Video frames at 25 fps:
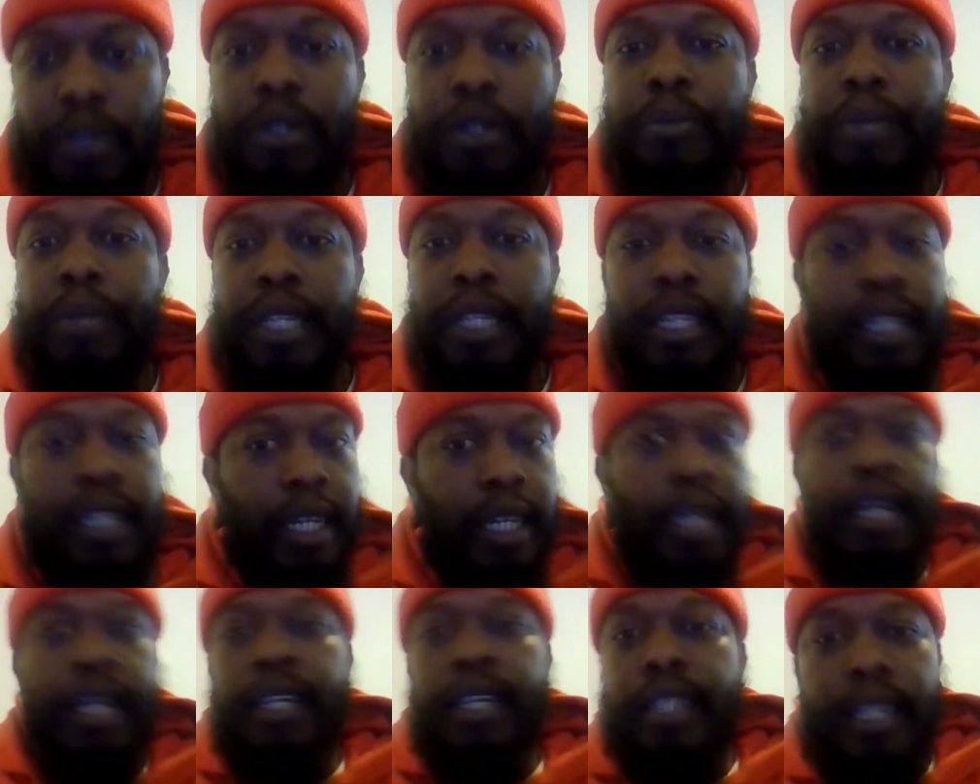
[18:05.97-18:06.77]
going to be
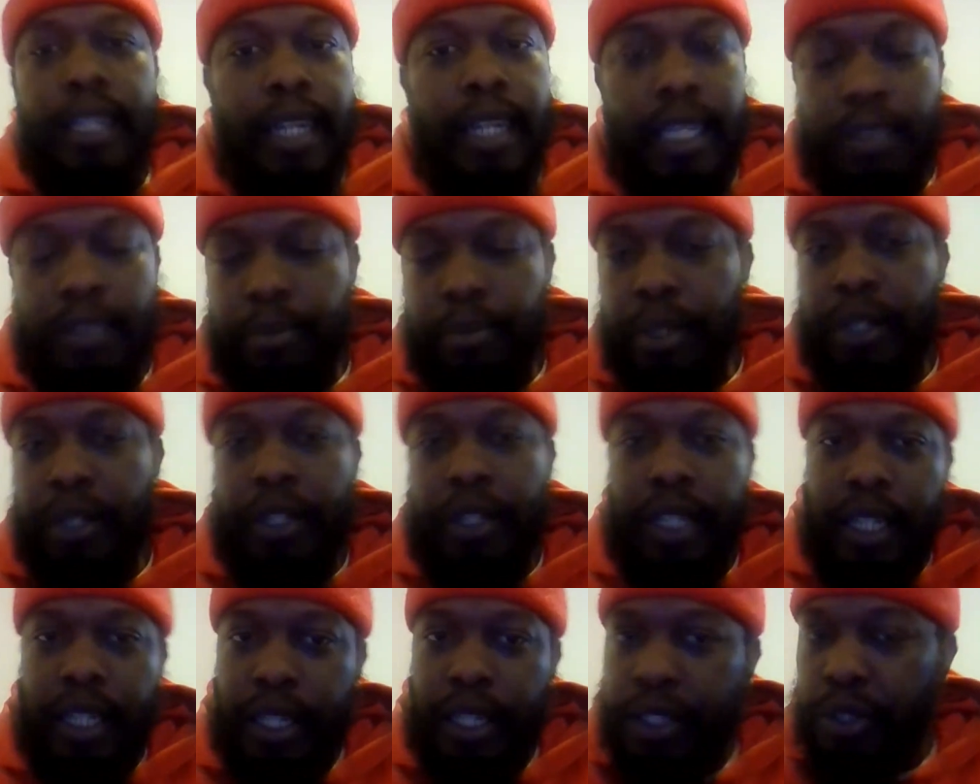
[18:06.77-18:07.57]
the next
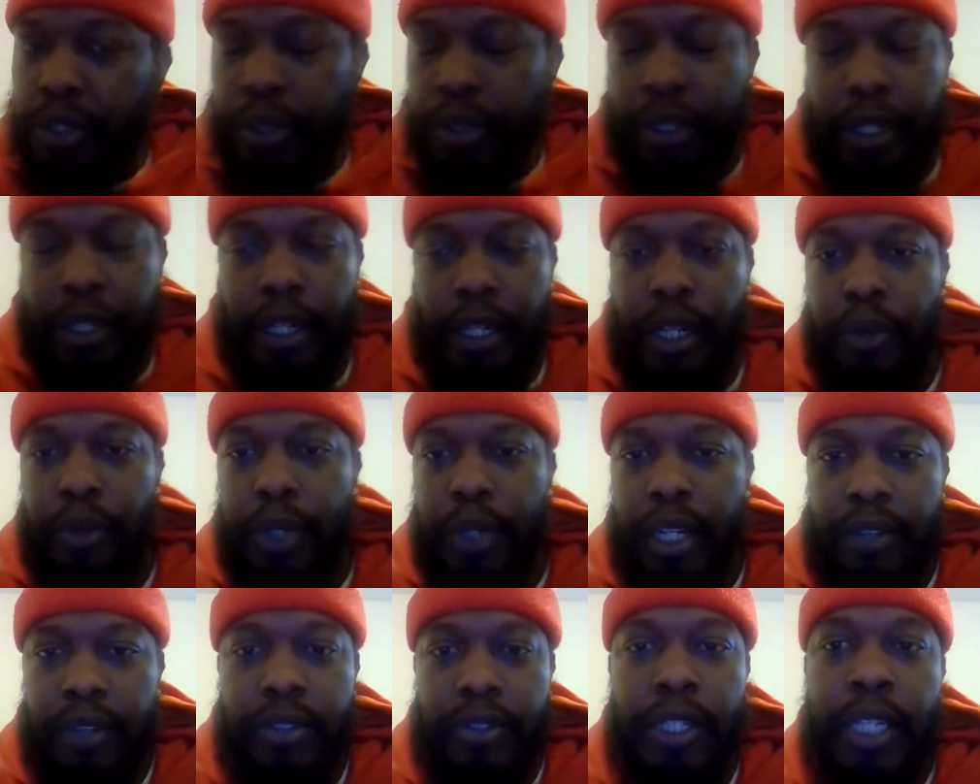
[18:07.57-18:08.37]
billionaire, trillionaire,
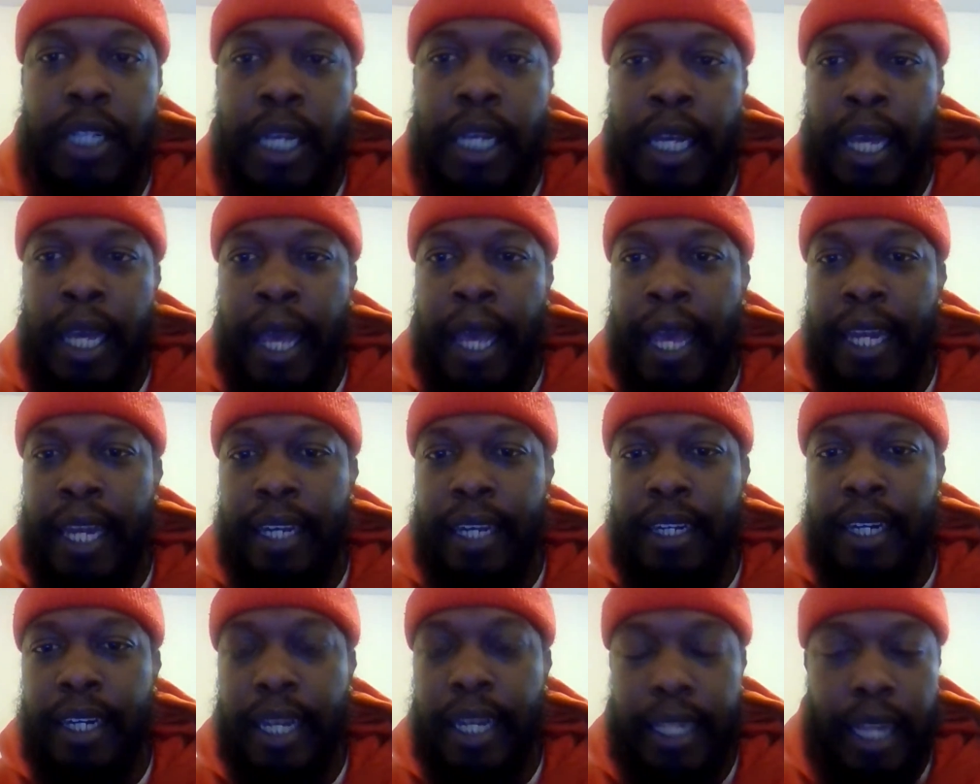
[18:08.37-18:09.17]
whatever.
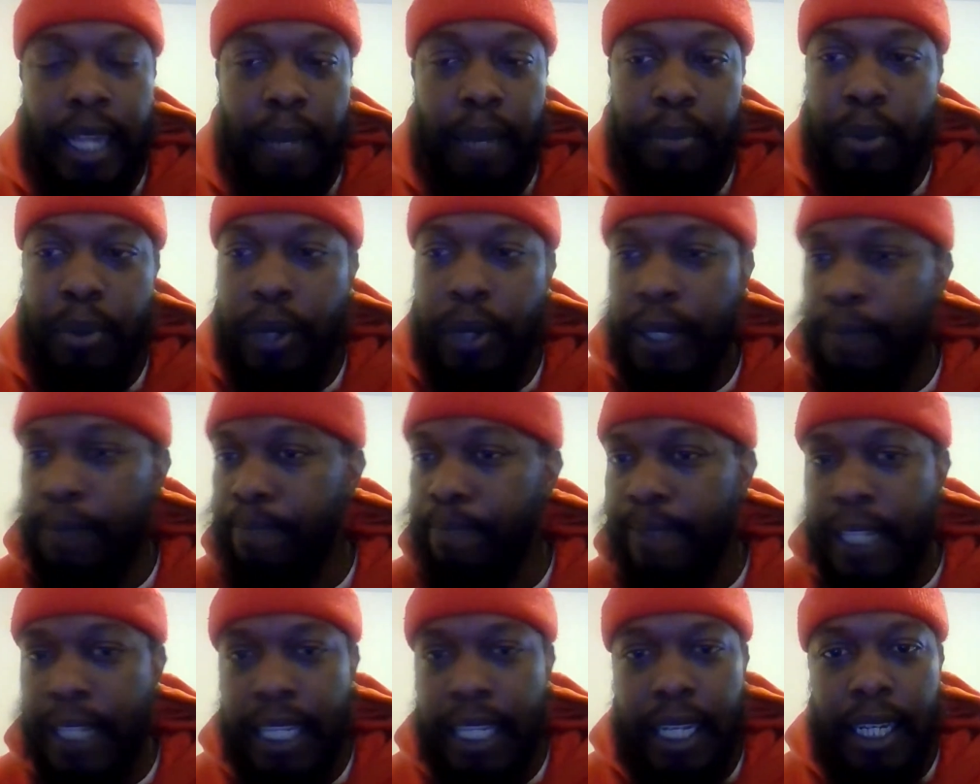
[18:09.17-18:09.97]
And at that point,
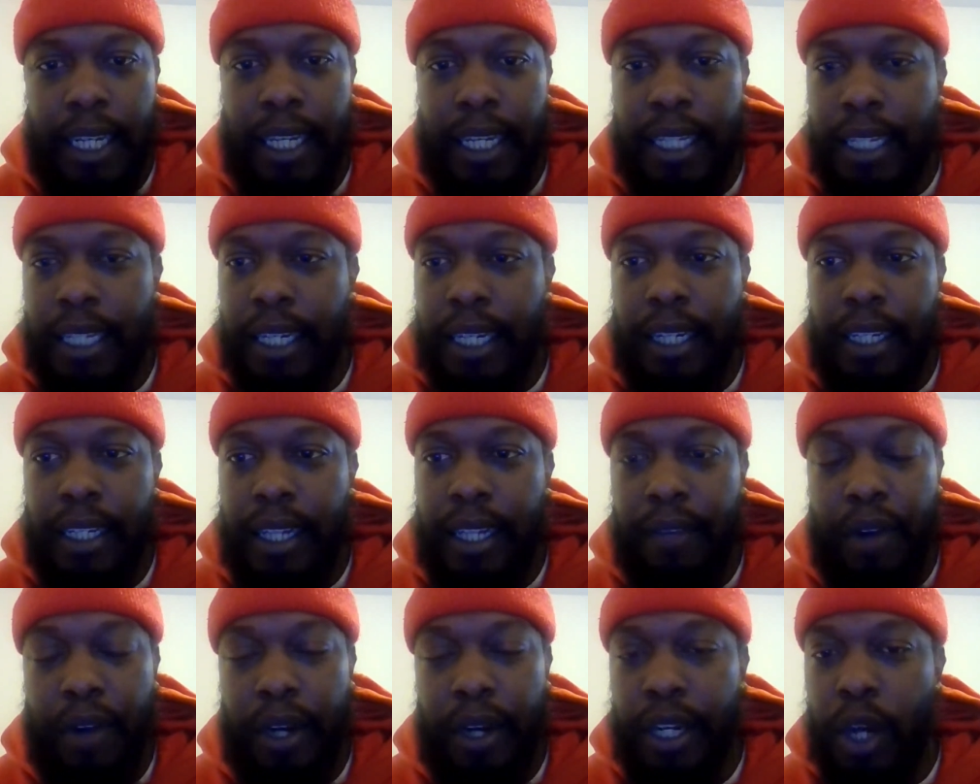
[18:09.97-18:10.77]

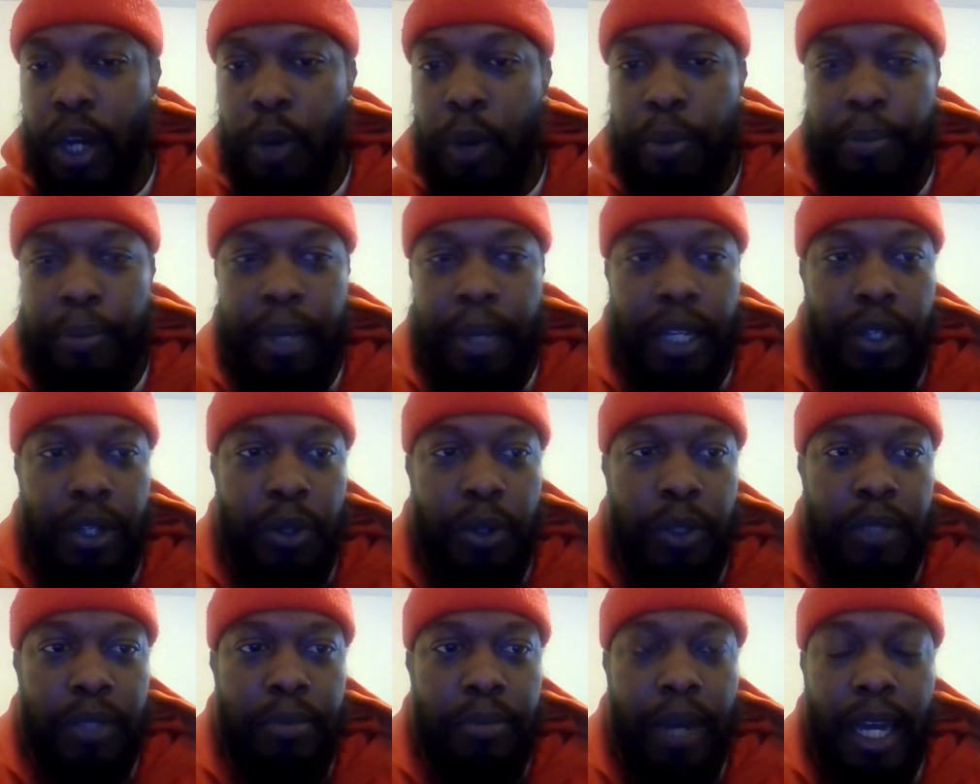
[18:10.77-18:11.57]
they've already opened
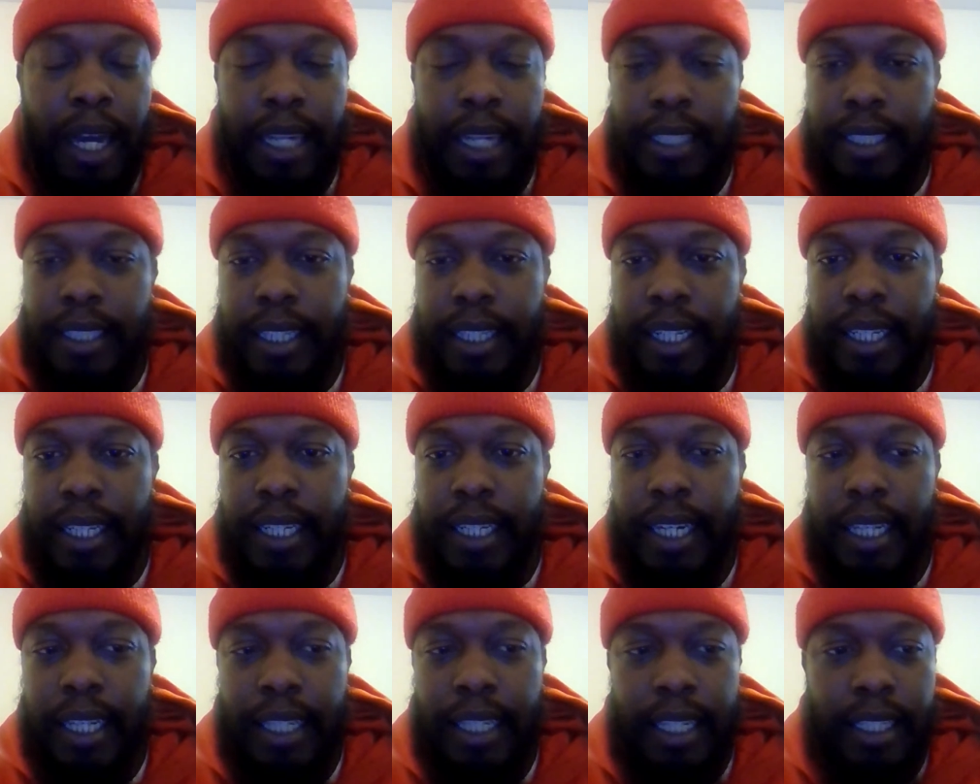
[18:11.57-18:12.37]
Pandora's box,
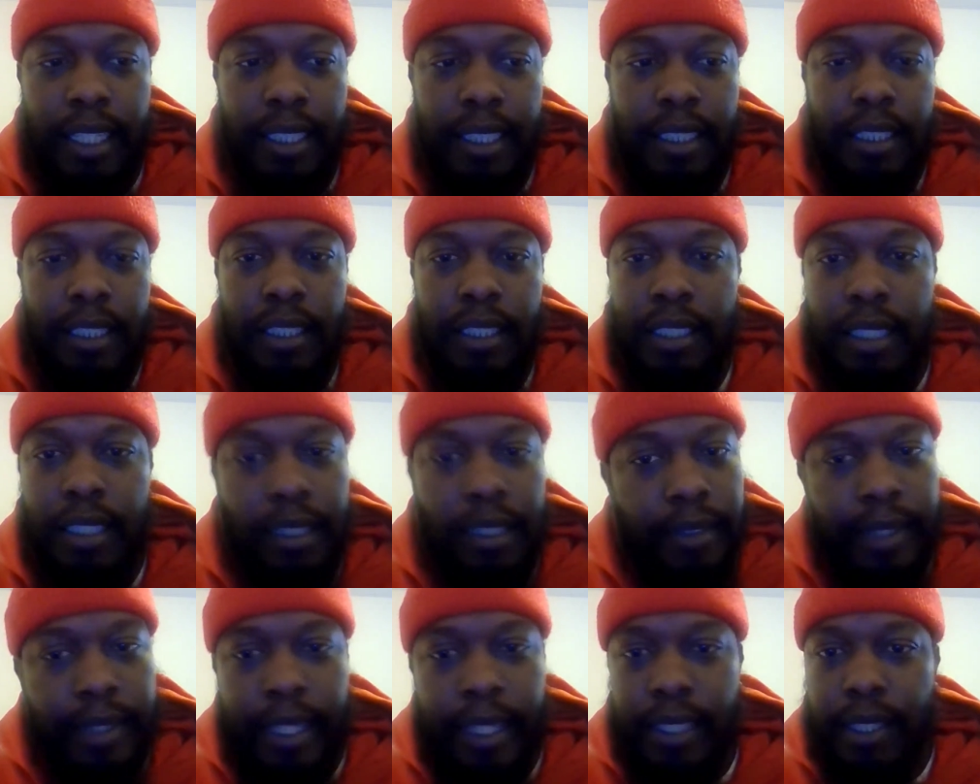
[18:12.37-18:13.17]
and I think it's
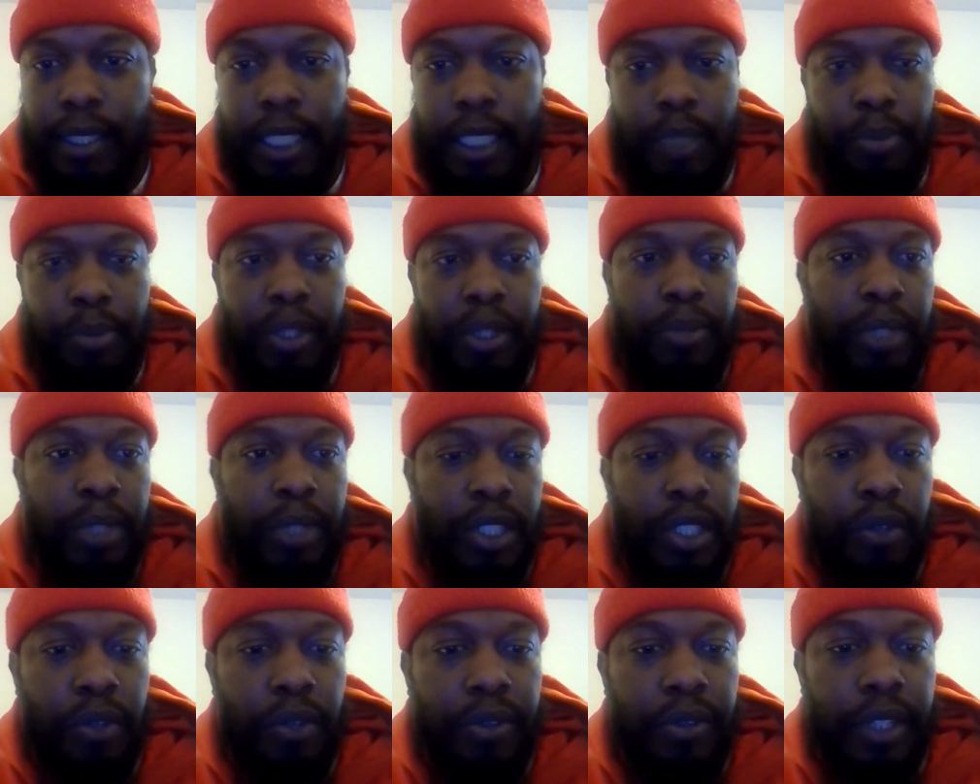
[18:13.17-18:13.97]
pretty
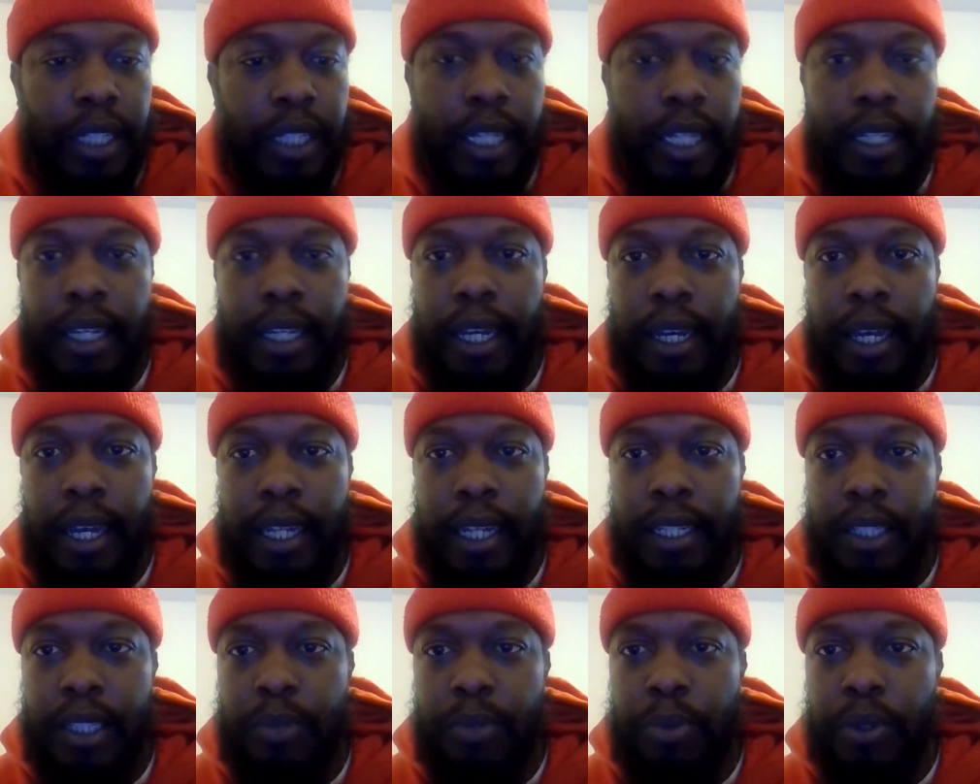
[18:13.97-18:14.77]
much over
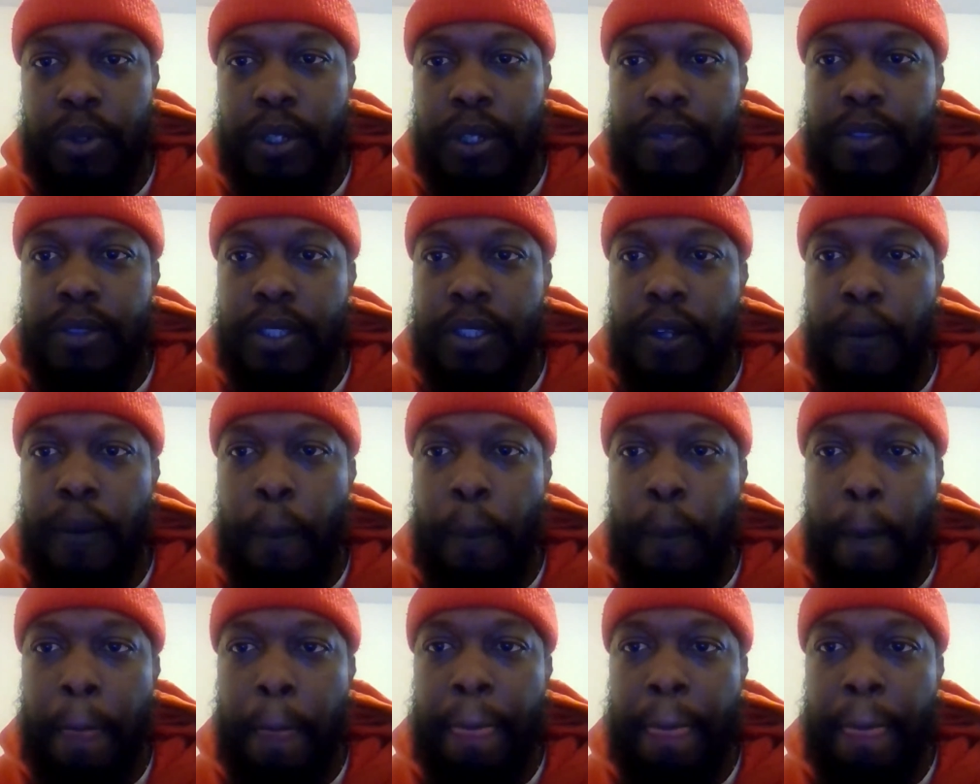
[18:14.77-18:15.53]
at this point. So,